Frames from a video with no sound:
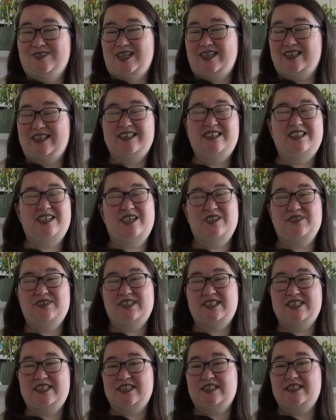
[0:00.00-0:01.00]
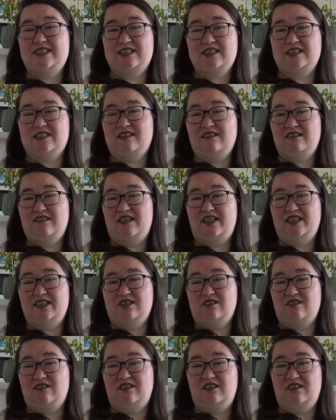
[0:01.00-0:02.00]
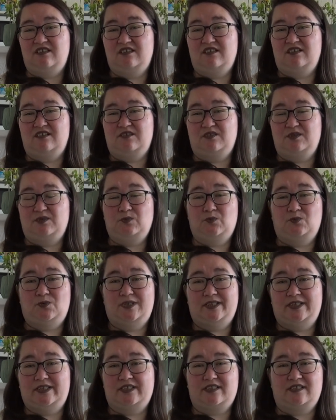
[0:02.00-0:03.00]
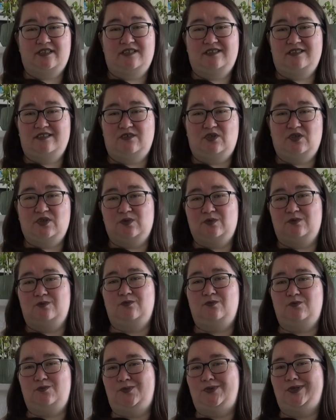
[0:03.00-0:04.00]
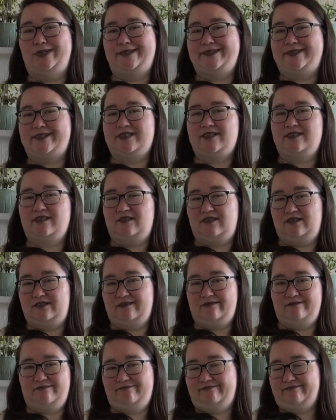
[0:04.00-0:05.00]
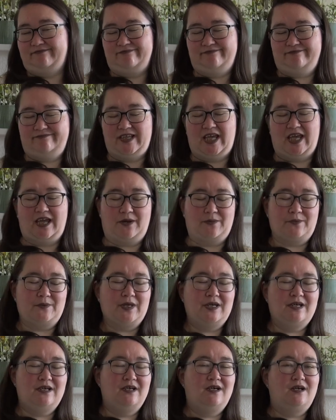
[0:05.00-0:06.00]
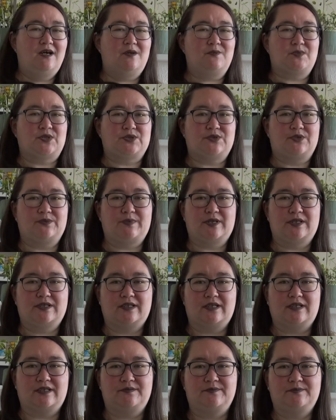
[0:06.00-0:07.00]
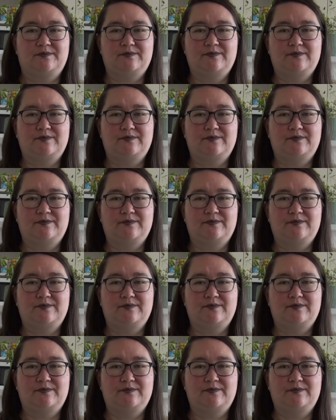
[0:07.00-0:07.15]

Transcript: I know this is light colour on white, on white, on, yeah, I'm sorry about that.